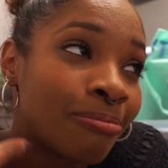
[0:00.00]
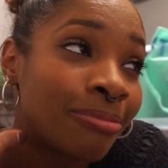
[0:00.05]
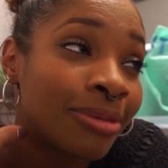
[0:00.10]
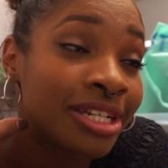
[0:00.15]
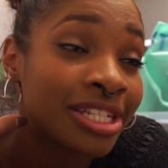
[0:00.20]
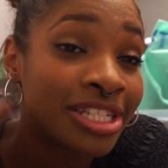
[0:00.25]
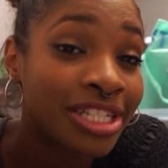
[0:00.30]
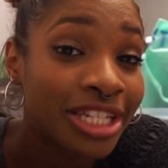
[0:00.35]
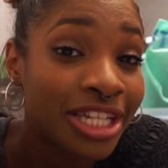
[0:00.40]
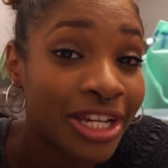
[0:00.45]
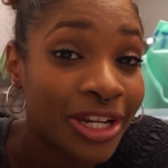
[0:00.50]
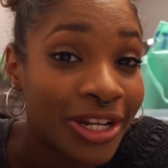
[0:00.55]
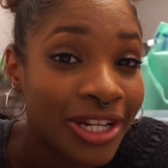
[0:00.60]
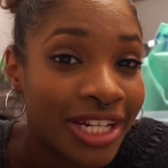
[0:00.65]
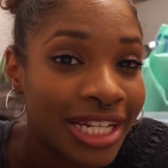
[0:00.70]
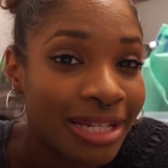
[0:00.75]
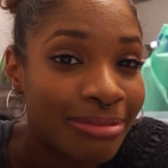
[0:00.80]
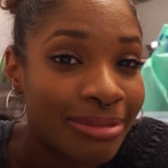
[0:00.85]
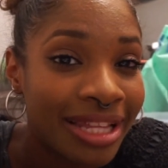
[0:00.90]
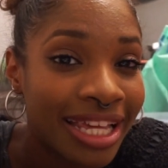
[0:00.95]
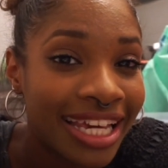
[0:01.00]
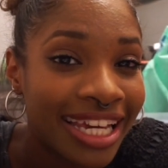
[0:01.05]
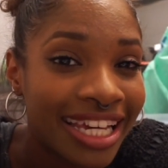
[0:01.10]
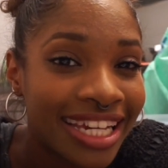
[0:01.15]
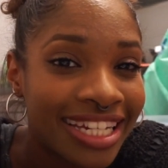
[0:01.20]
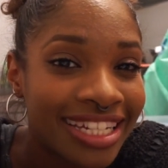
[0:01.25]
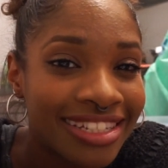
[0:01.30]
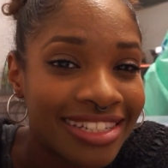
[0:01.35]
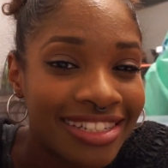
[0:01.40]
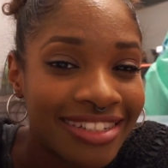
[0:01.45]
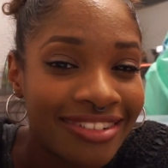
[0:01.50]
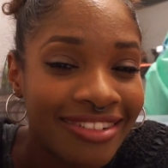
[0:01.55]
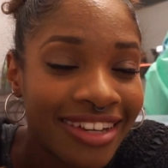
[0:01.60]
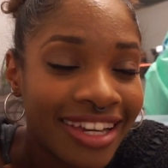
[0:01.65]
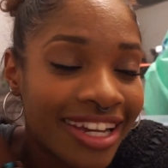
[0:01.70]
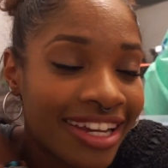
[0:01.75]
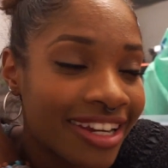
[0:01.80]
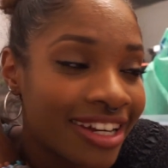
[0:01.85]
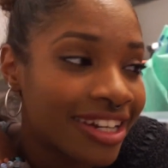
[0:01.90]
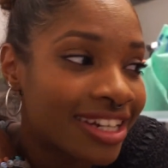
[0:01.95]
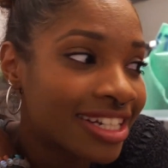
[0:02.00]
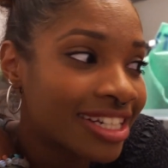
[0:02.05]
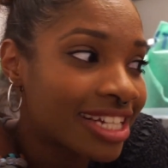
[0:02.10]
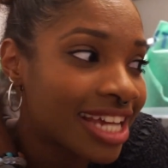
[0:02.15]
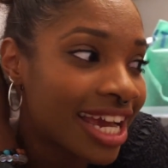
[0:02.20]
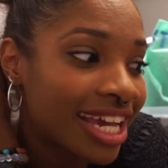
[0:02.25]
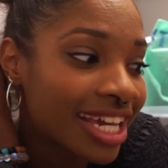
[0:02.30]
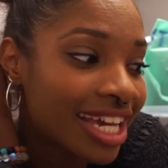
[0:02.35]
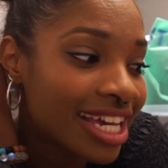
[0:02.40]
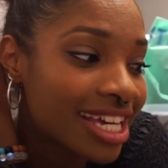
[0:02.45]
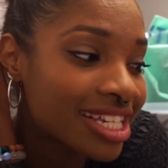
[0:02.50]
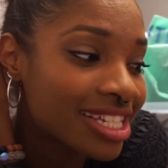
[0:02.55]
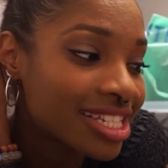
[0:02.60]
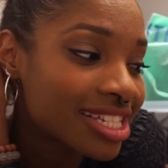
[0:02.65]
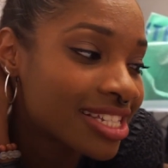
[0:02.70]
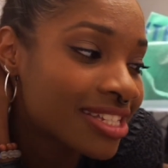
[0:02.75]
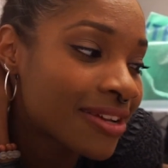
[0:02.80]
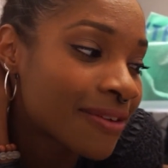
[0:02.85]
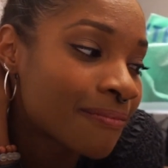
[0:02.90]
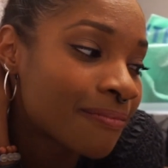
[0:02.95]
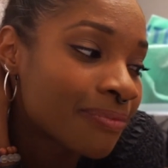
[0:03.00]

my security blanket is still here, I guess.